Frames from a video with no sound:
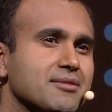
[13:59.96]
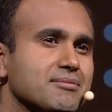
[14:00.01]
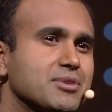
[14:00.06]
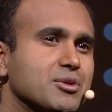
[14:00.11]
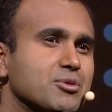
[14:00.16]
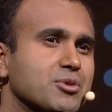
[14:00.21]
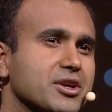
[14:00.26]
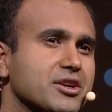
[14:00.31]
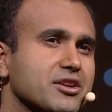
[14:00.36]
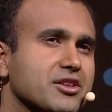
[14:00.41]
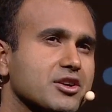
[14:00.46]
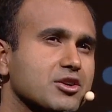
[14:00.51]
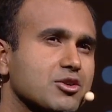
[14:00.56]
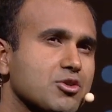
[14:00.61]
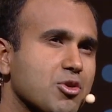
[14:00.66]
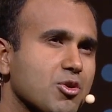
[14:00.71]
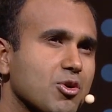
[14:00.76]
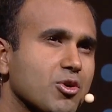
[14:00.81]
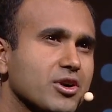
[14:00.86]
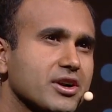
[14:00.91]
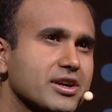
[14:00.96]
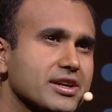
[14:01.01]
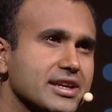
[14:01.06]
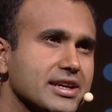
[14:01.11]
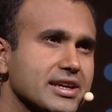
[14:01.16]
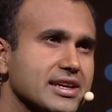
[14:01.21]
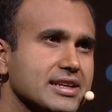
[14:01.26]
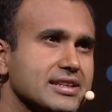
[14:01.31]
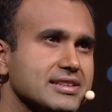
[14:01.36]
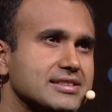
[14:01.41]
but what are the core
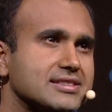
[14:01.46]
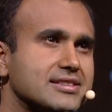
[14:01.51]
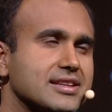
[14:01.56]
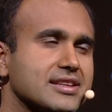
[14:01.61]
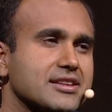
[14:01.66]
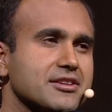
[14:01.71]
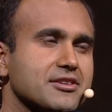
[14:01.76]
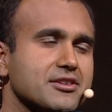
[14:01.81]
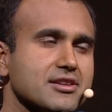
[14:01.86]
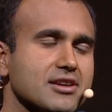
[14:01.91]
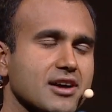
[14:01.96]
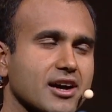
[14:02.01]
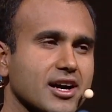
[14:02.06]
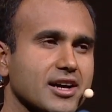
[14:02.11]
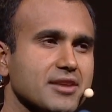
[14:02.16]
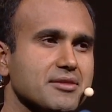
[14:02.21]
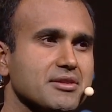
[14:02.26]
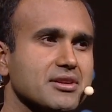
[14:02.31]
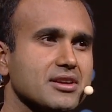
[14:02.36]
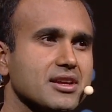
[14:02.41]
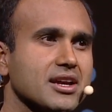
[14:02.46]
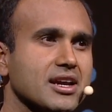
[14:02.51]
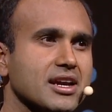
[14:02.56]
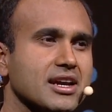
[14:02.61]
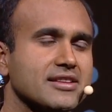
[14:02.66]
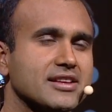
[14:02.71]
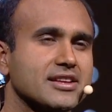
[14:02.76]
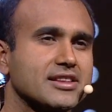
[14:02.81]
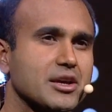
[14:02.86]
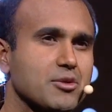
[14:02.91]
needs that they
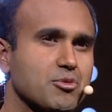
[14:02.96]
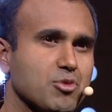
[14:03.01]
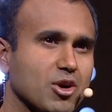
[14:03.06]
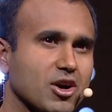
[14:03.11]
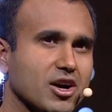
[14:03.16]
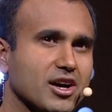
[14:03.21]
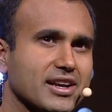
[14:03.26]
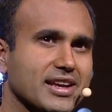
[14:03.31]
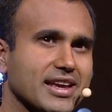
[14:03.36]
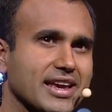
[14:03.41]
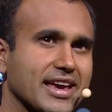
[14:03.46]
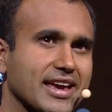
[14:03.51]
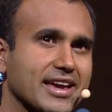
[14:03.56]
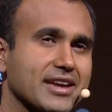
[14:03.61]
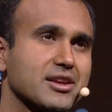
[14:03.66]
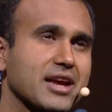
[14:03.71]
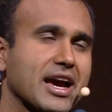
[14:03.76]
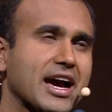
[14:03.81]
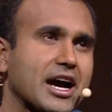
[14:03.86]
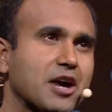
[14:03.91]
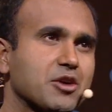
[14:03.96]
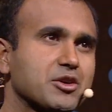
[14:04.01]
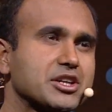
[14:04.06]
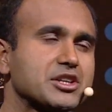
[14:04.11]
want, and how